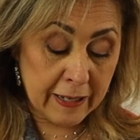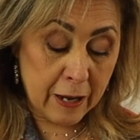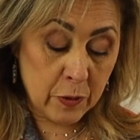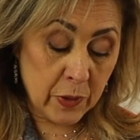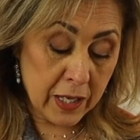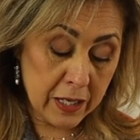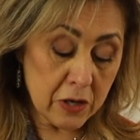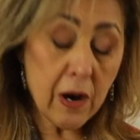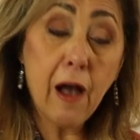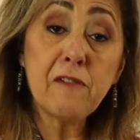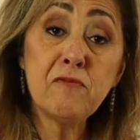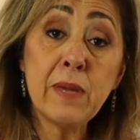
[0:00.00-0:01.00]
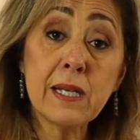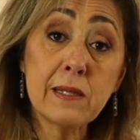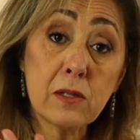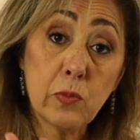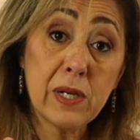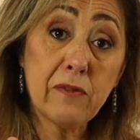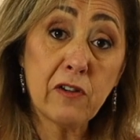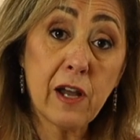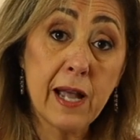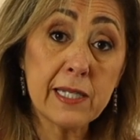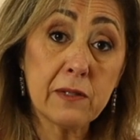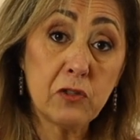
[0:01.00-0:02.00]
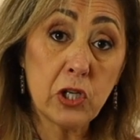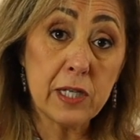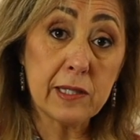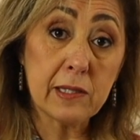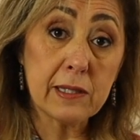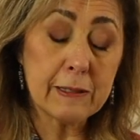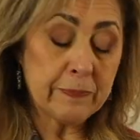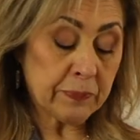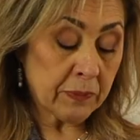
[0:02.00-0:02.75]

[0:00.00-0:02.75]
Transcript: Now here I've mixed 3 different kinds of cheeses.